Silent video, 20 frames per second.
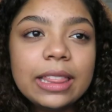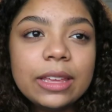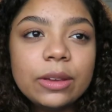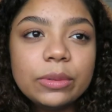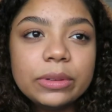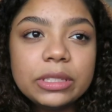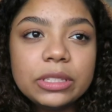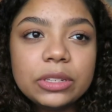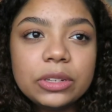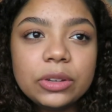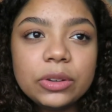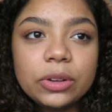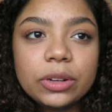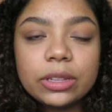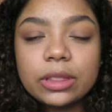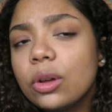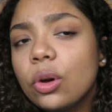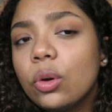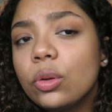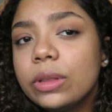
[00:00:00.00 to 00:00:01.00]
They went to New
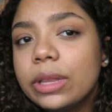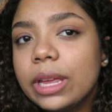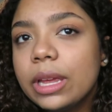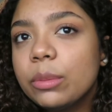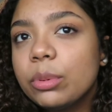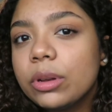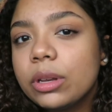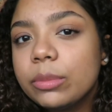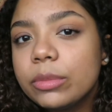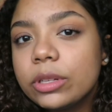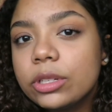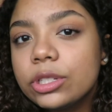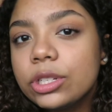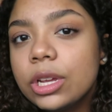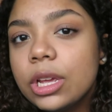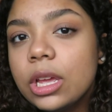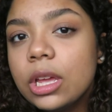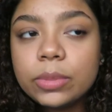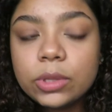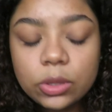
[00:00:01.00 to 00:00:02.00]
York the whole day, pretty much.
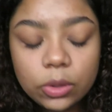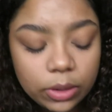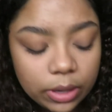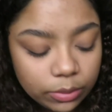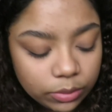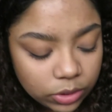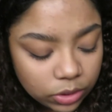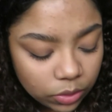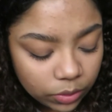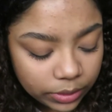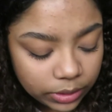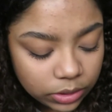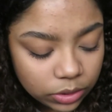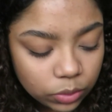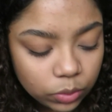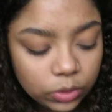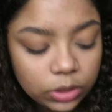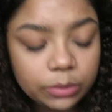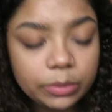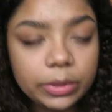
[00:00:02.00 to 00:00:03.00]
So I was going
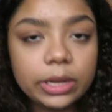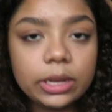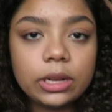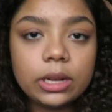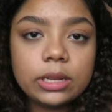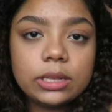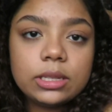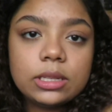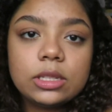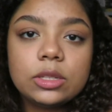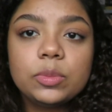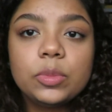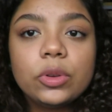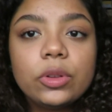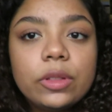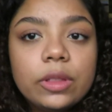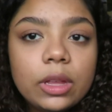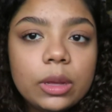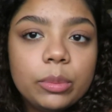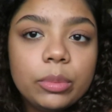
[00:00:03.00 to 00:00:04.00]
to one of my cousin's
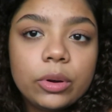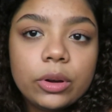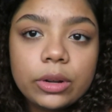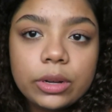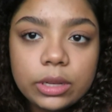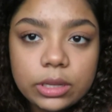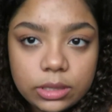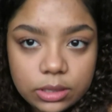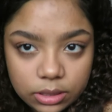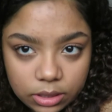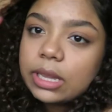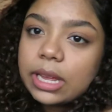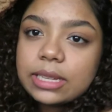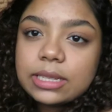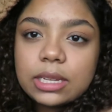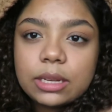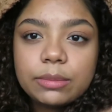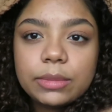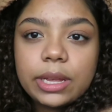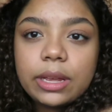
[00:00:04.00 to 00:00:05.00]
birthday parties that
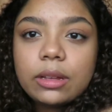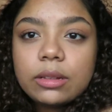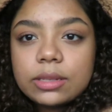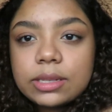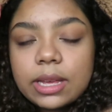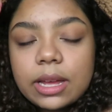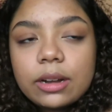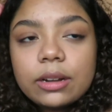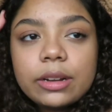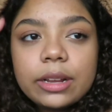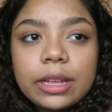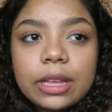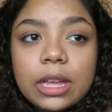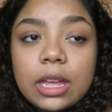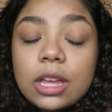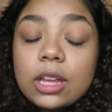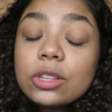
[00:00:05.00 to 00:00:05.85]
same day on Saturday.